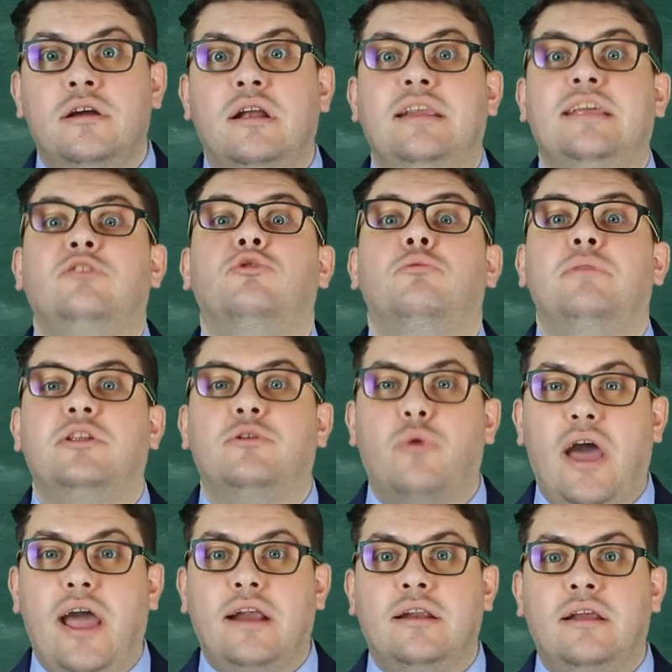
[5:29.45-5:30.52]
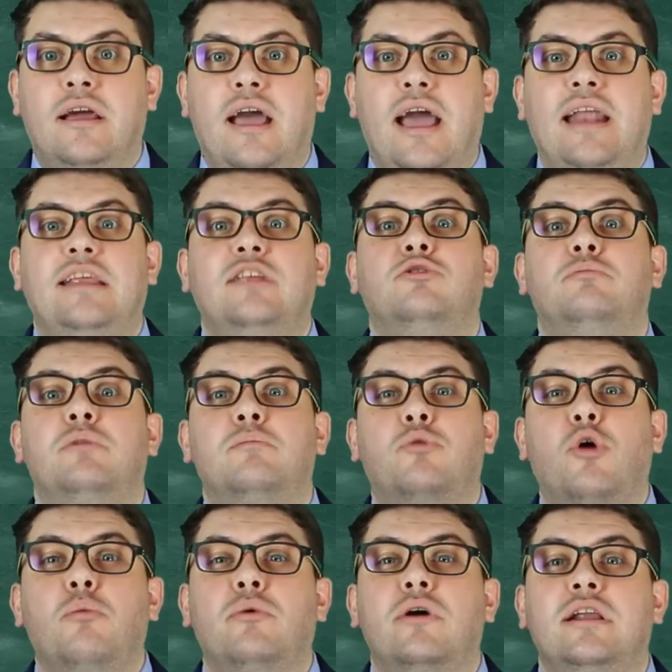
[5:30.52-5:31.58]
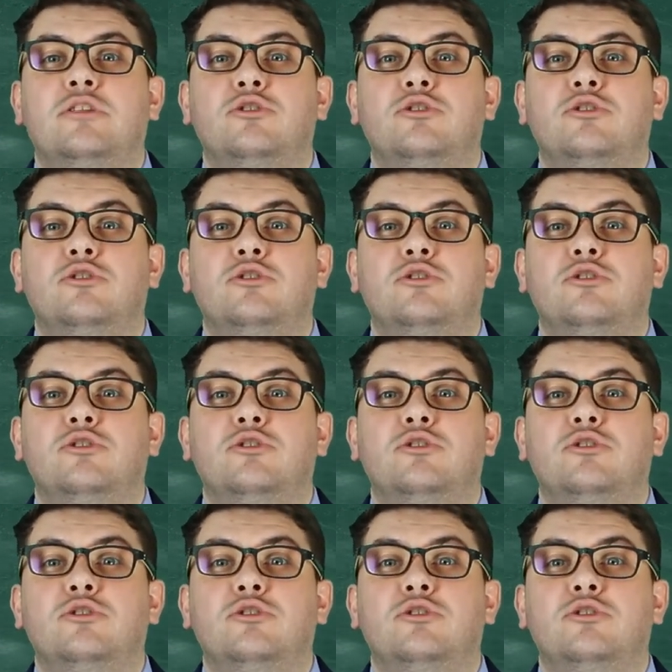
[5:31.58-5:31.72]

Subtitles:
need to be tracked, and need to be properly